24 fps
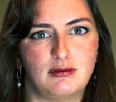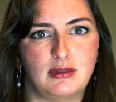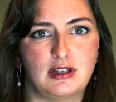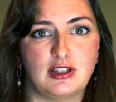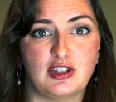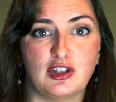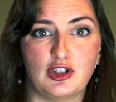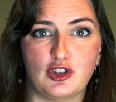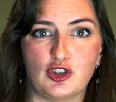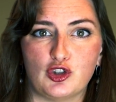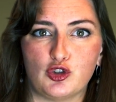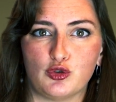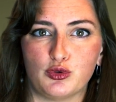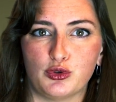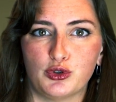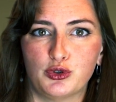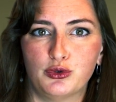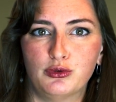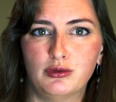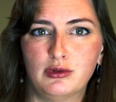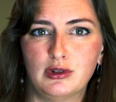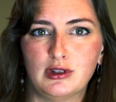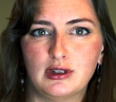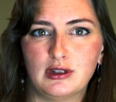Is this
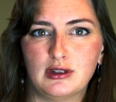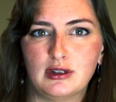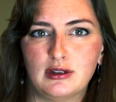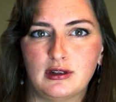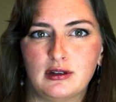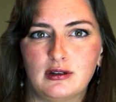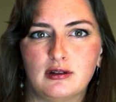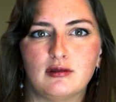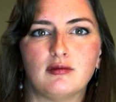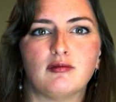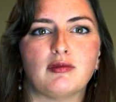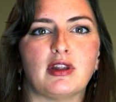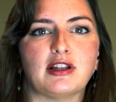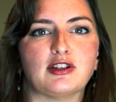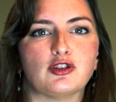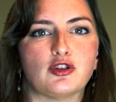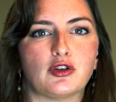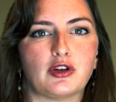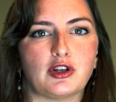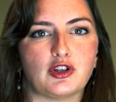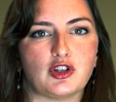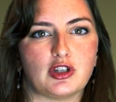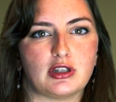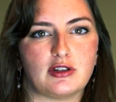true? Let's
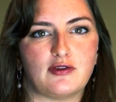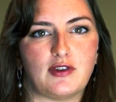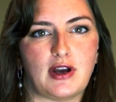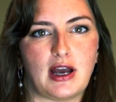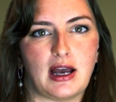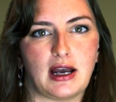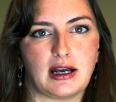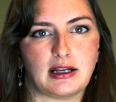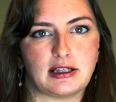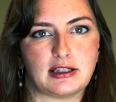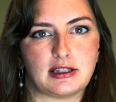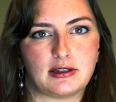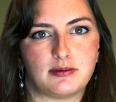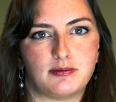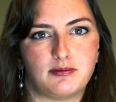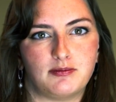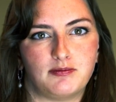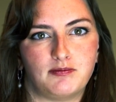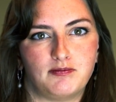look at just facts.